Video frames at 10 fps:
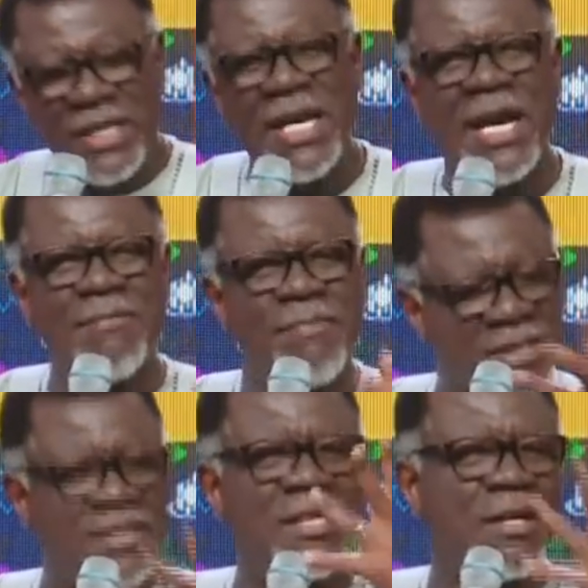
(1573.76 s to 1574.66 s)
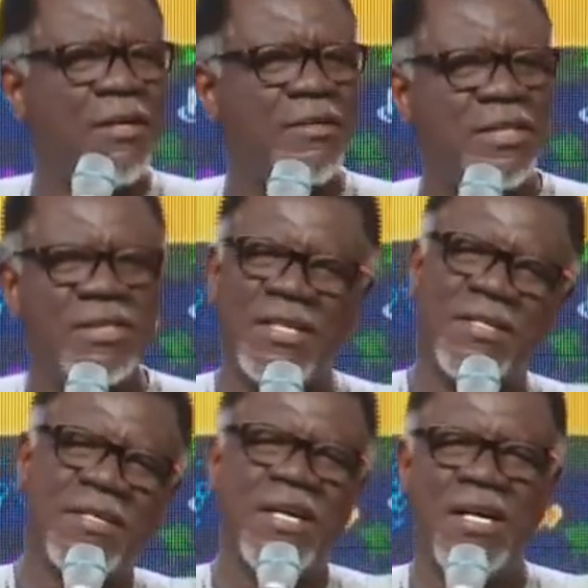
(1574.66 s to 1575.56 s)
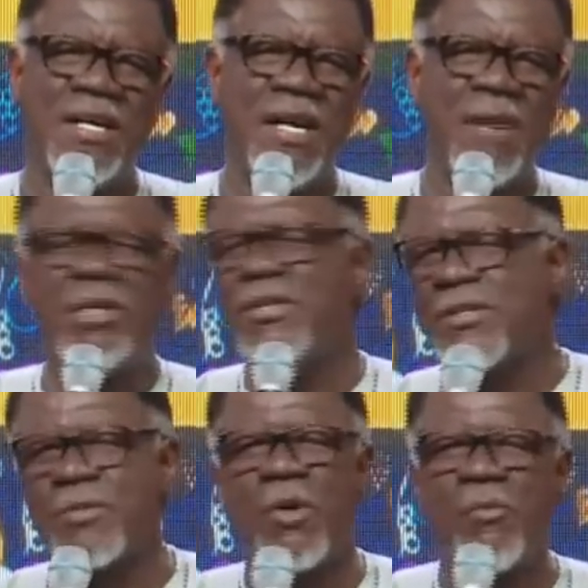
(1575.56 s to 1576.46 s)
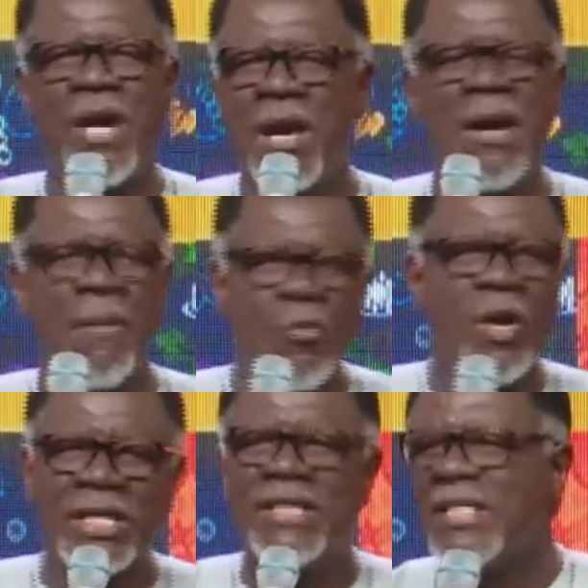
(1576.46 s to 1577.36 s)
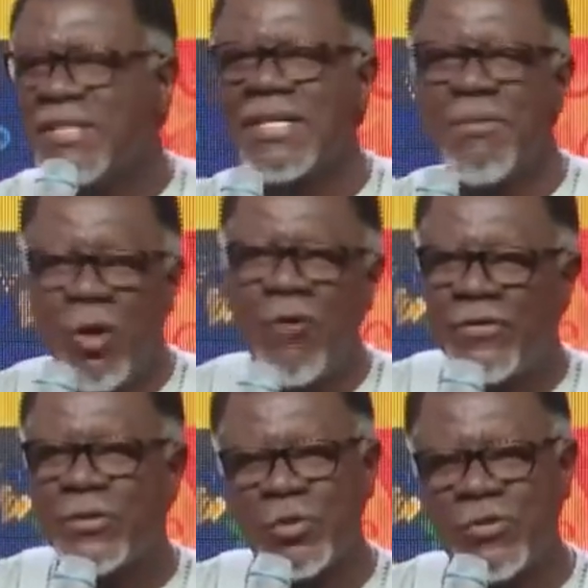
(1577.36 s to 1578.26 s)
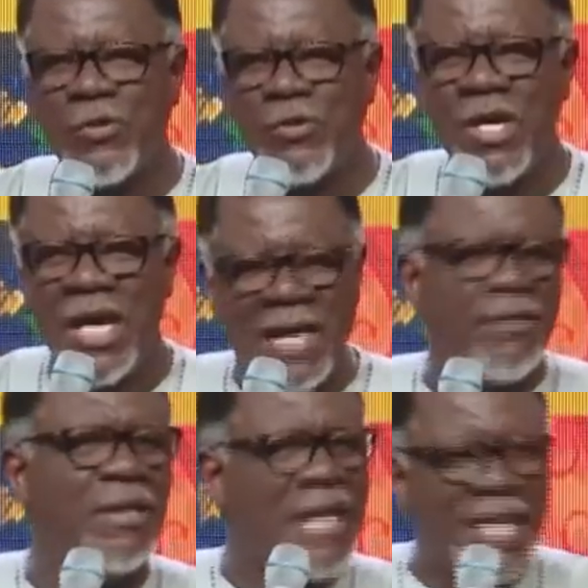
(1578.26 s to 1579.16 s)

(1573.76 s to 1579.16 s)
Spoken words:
And one day I mustered the courage and said, sir, I'm not a small boy. I'm working in the same office with you. I